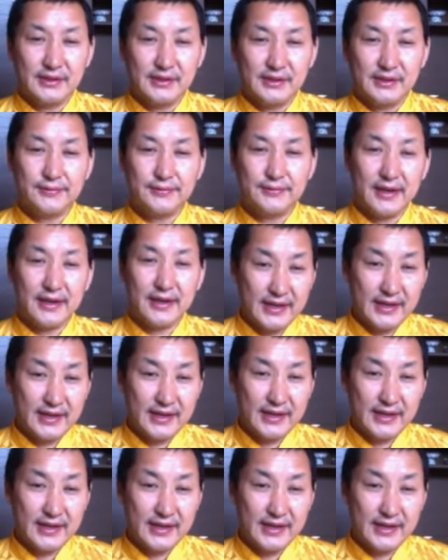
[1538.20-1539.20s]
If I
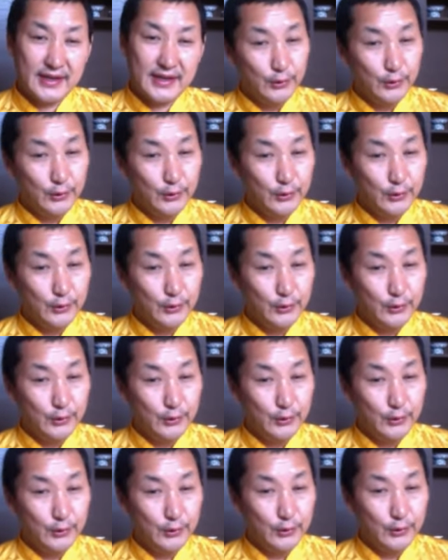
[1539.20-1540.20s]
understand
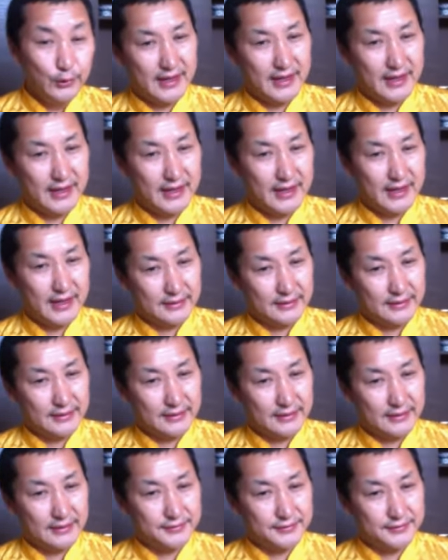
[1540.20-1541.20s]
fully my
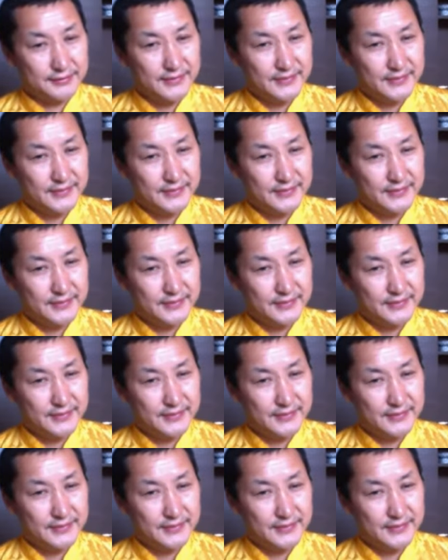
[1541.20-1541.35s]
life,